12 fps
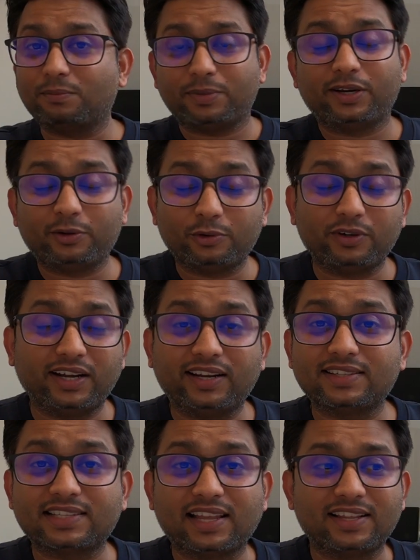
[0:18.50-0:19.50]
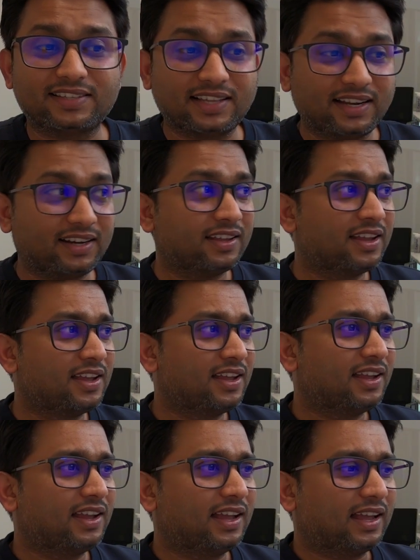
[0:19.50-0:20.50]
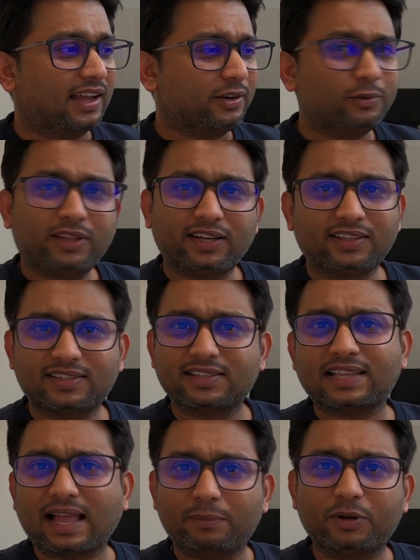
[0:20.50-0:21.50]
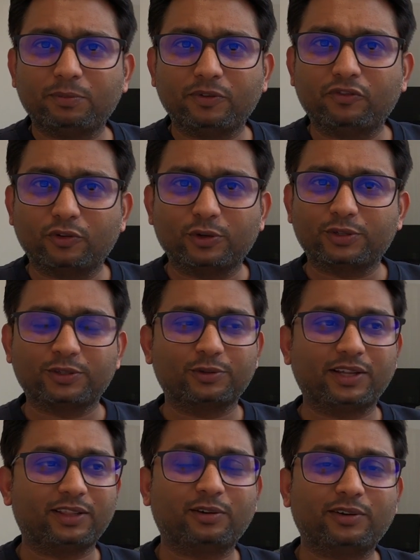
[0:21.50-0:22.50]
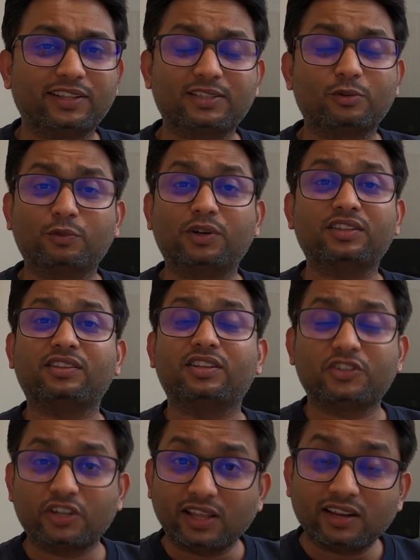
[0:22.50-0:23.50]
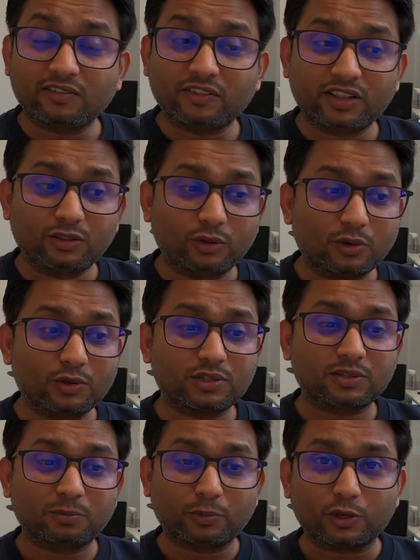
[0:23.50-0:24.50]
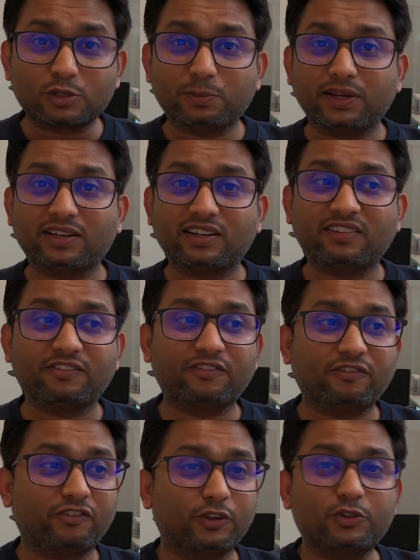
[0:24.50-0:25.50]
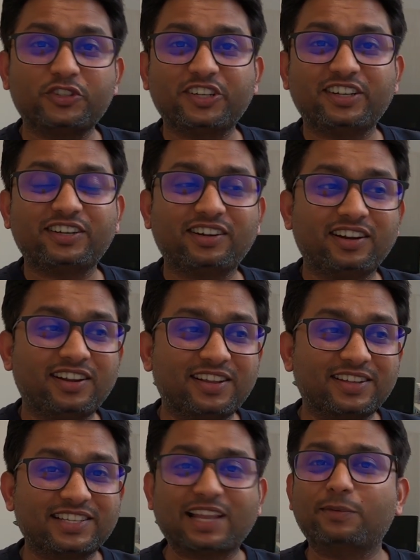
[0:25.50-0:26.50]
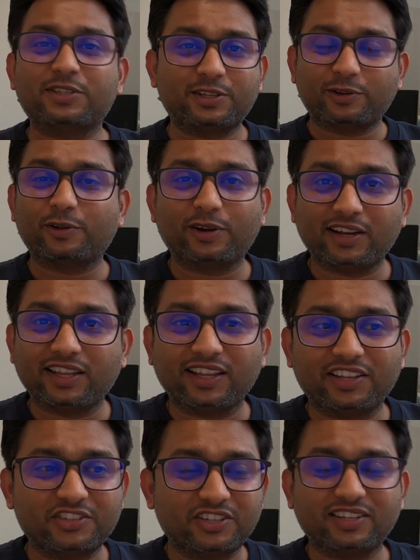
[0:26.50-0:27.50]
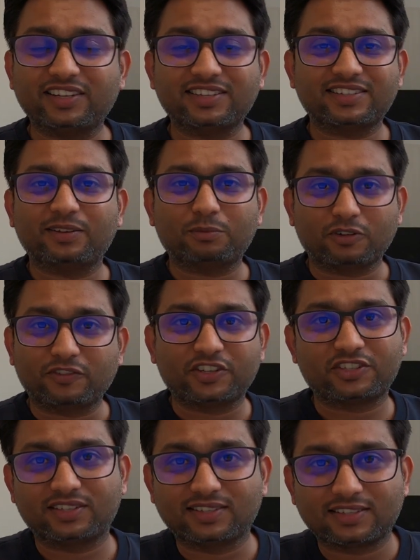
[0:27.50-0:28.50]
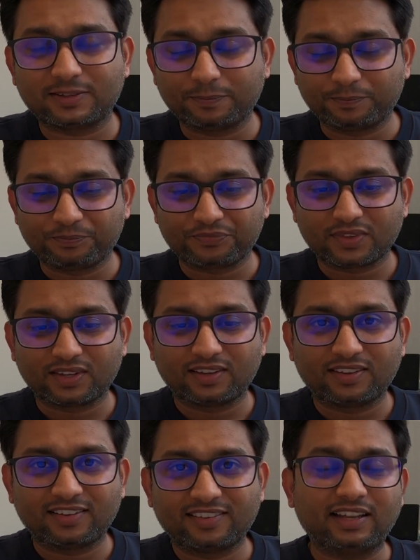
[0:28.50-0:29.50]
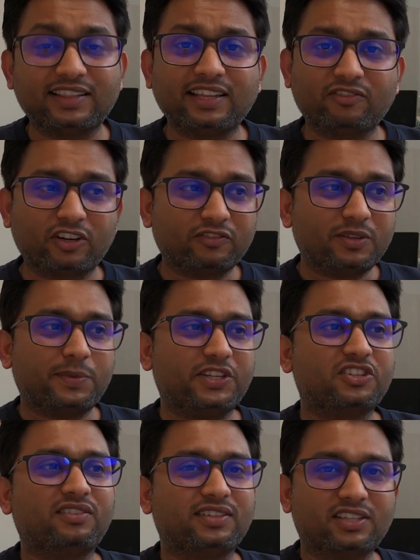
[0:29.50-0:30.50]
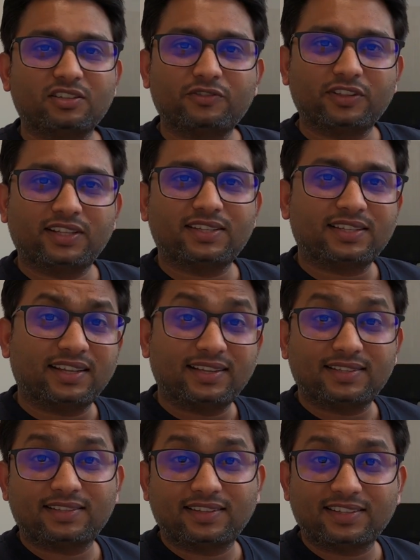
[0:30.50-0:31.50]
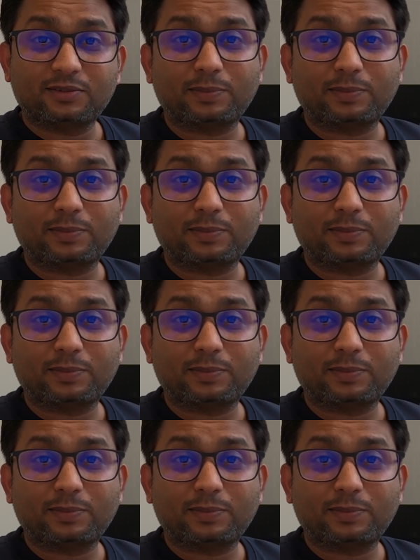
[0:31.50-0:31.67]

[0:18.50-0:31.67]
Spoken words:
compared to data science, and I don't think this has happened before, so I thought it's worth sharing with those prospective future cybersecurity engineers and professionals. I think one of the major reasons for this is this